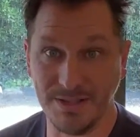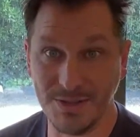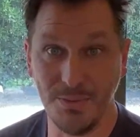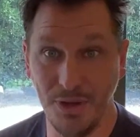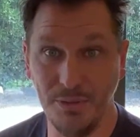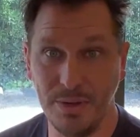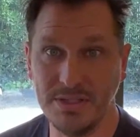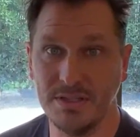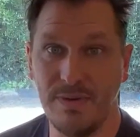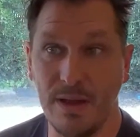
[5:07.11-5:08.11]
Is to build
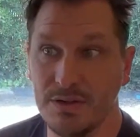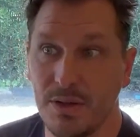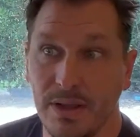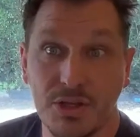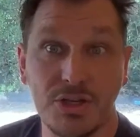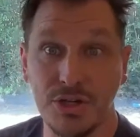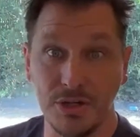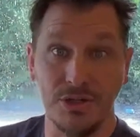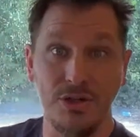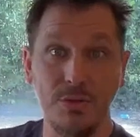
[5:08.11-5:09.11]
business value. So like,
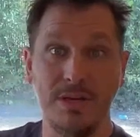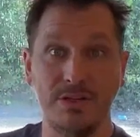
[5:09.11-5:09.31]
should you be